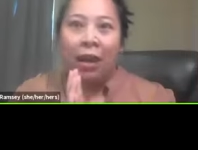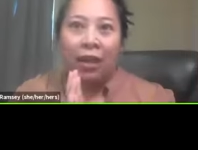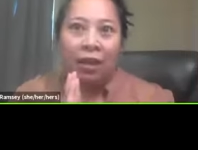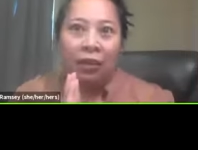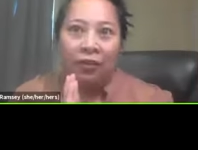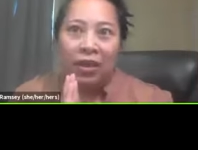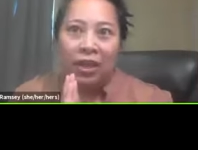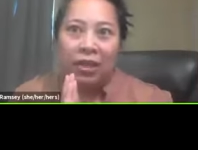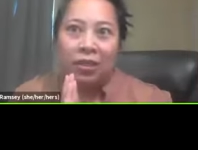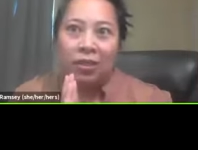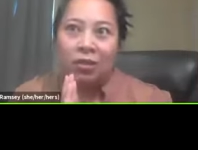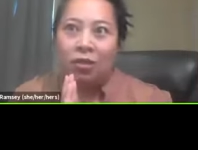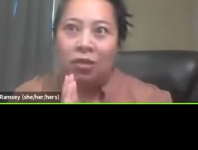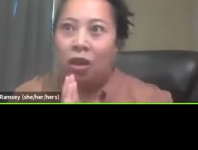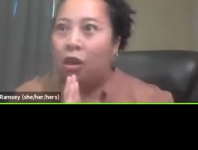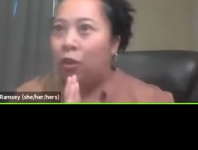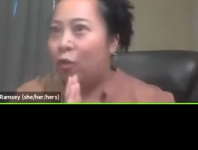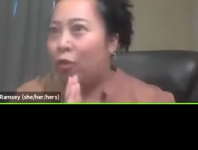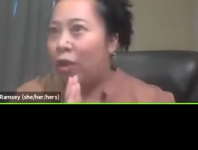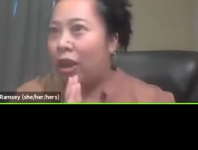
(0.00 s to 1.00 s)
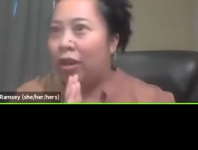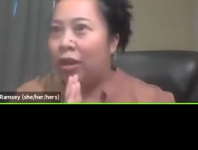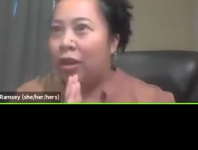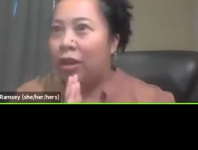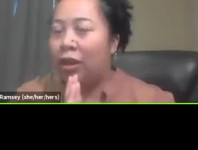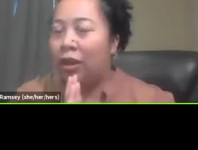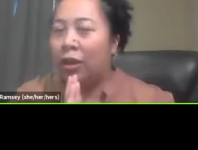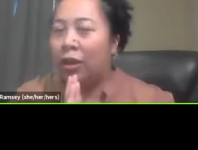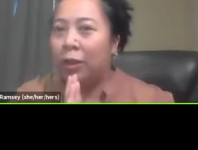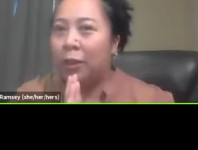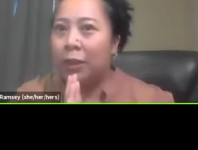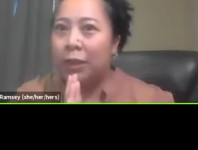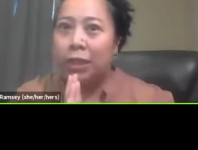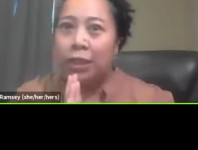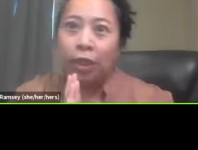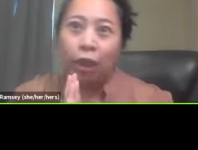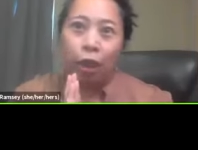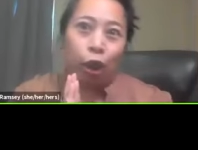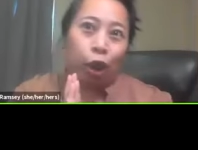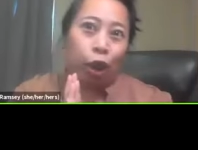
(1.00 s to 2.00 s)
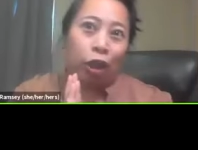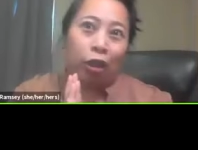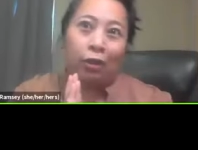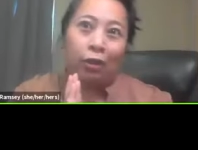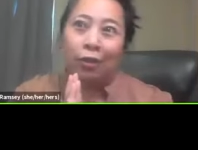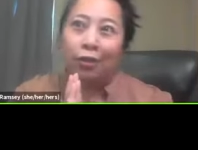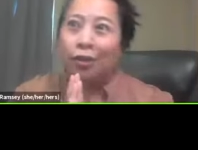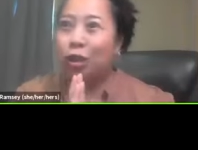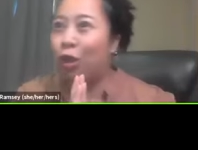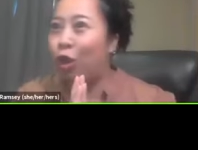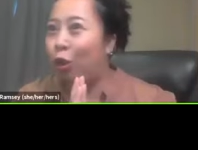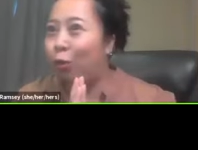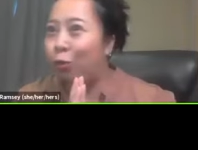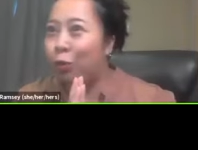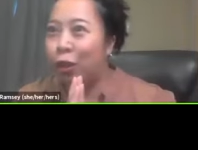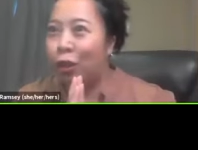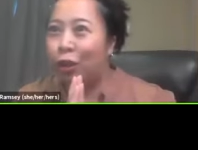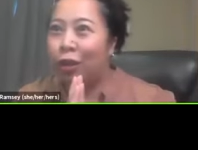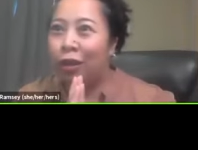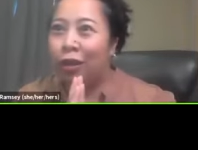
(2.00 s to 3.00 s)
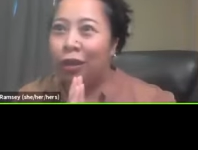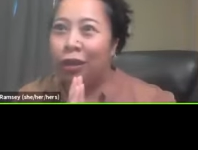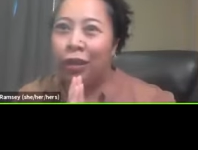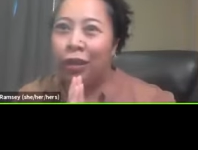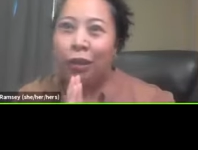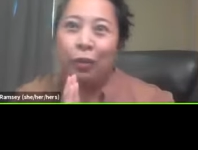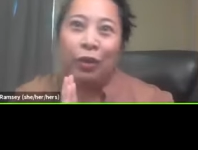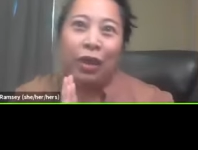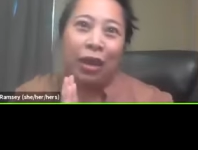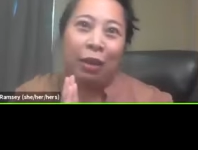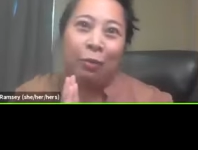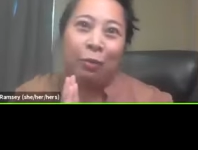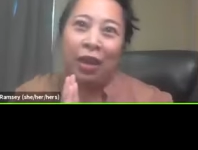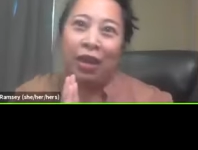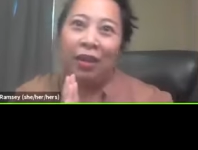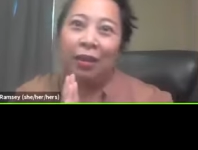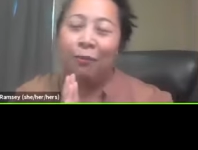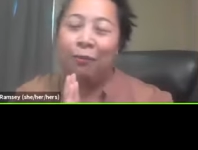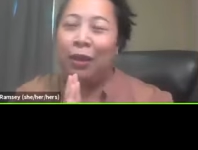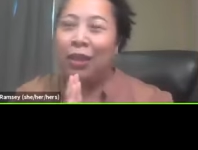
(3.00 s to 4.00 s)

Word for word: activist, songwriter, singer, sculptor, you name it.